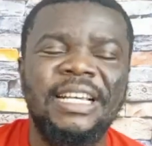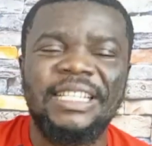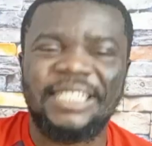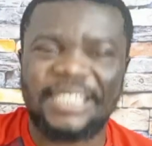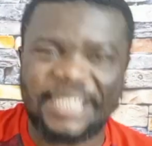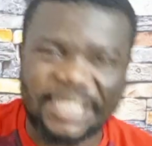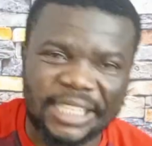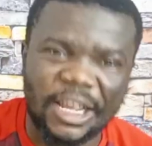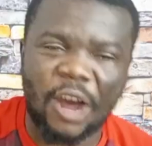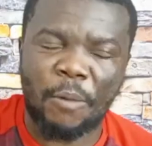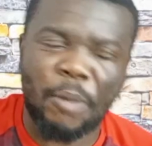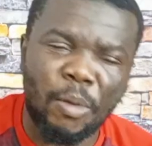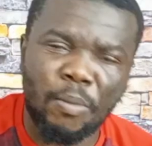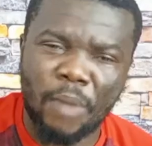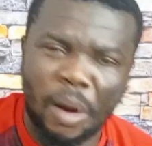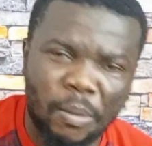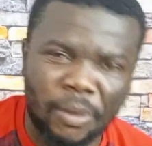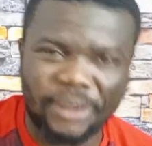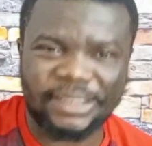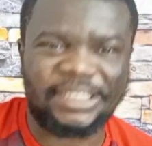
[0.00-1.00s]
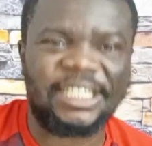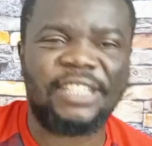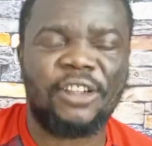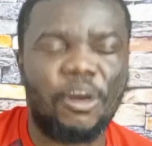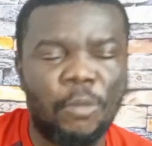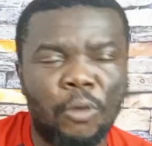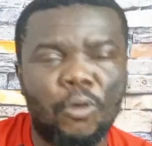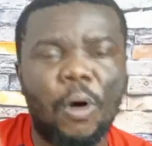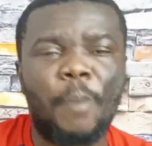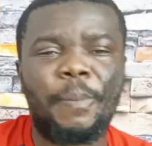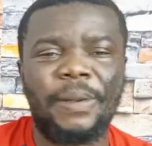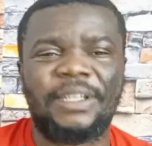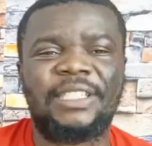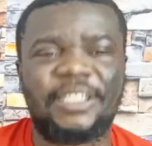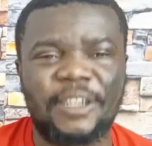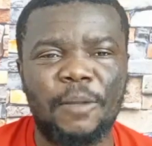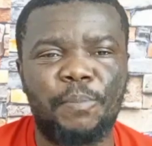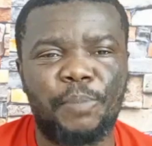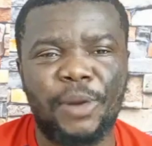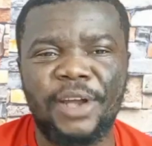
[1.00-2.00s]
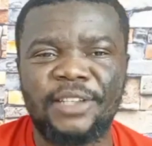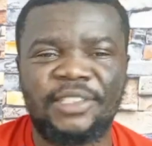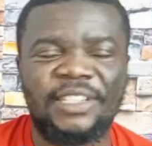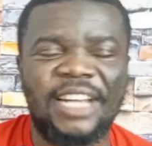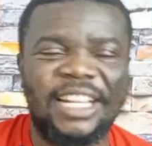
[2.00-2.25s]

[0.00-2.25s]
See, I'm more than I'm copper 3 points.